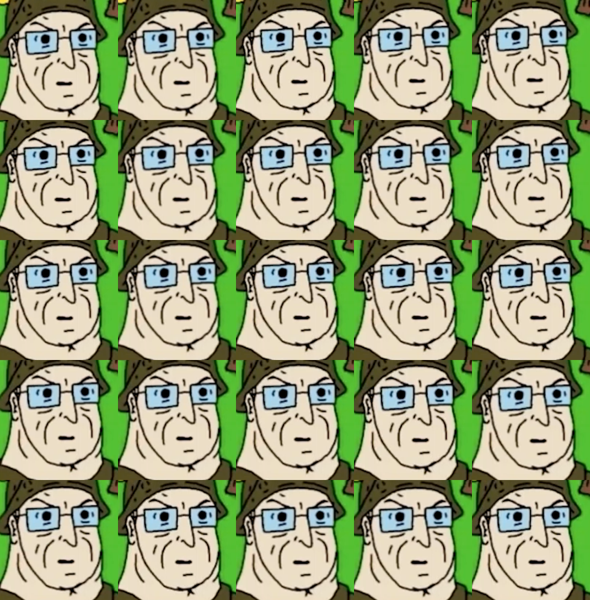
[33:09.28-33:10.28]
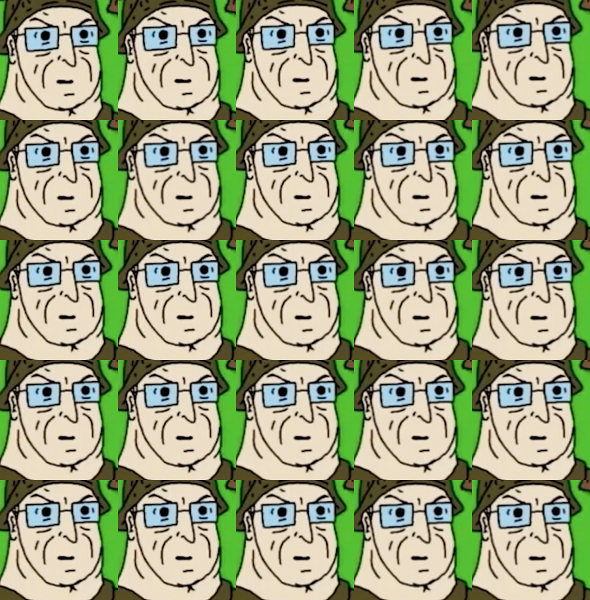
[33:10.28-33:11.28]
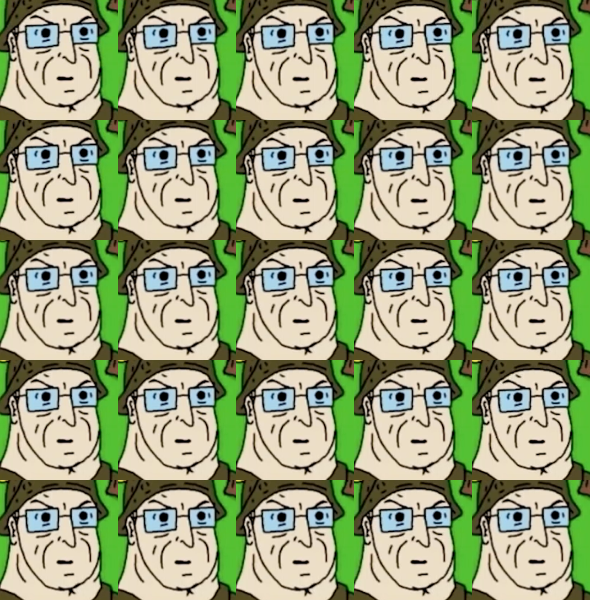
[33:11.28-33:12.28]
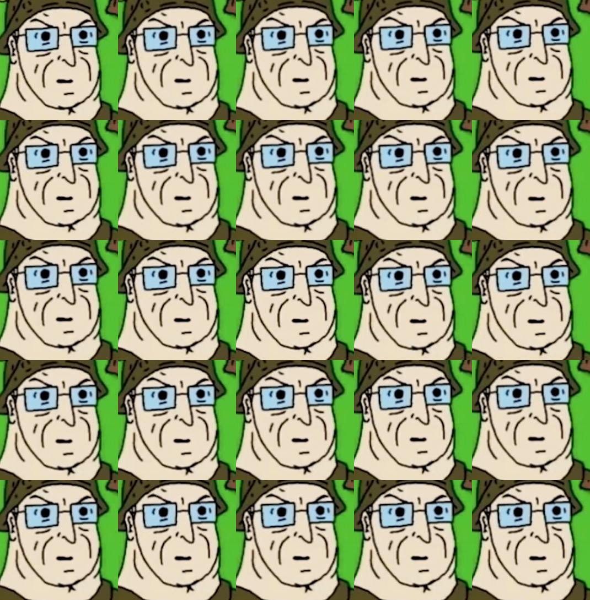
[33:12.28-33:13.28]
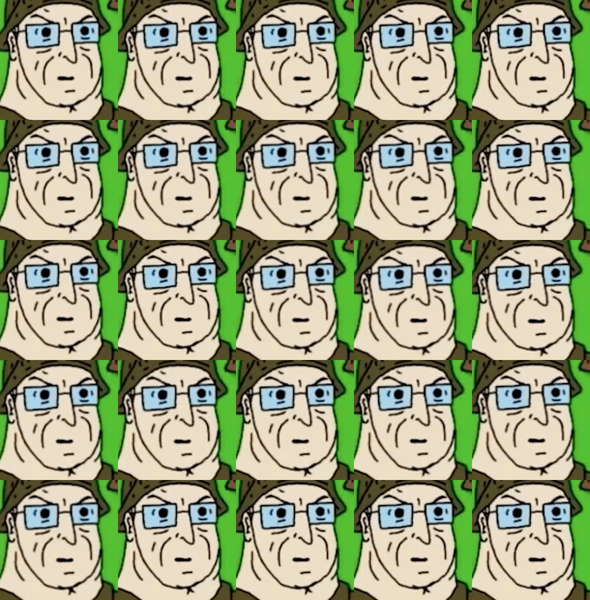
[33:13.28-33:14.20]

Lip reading: No words are spoken by the person on screen.